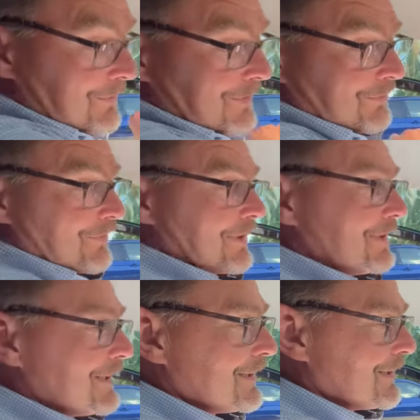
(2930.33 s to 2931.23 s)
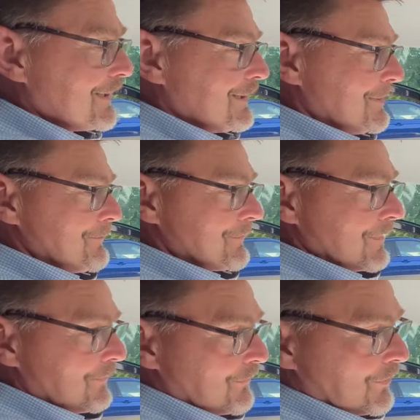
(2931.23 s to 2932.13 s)
really
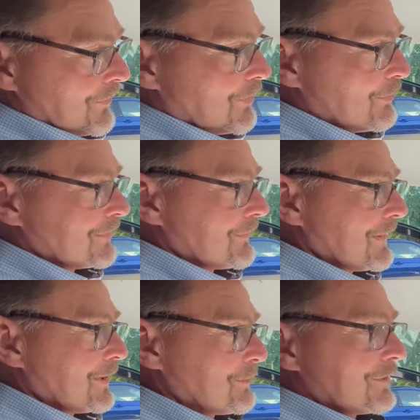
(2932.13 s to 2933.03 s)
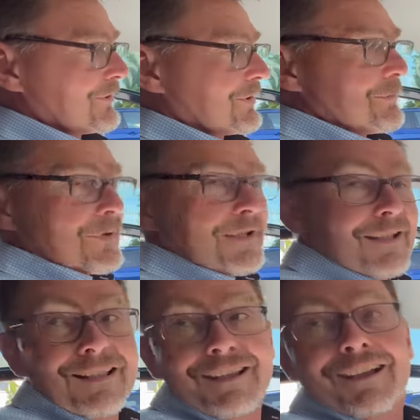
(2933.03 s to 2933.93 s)
for the whole development team.
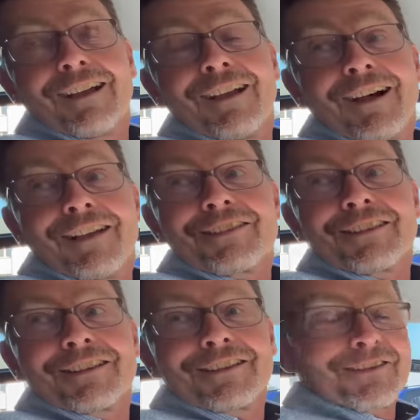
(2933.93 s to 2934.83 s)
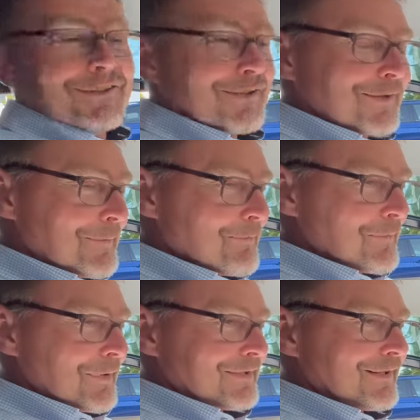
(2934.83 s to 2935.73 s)
I think
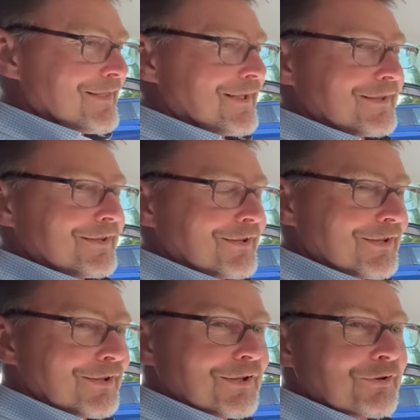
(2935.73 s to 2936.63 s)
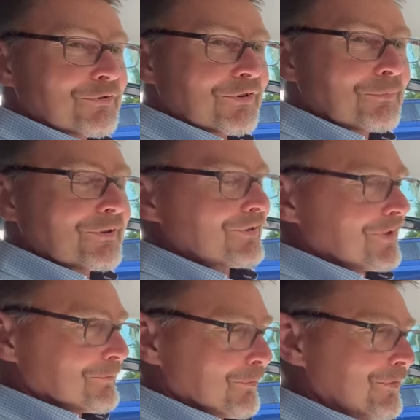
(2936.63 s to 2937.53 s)
better than Christmas
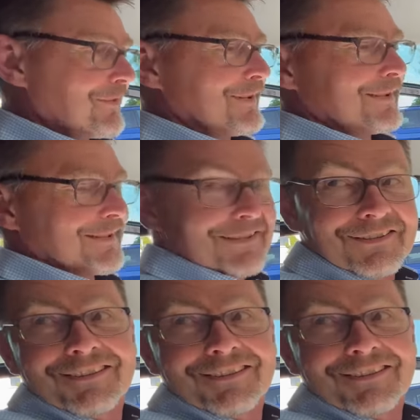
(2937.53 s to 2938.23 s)
and birthday and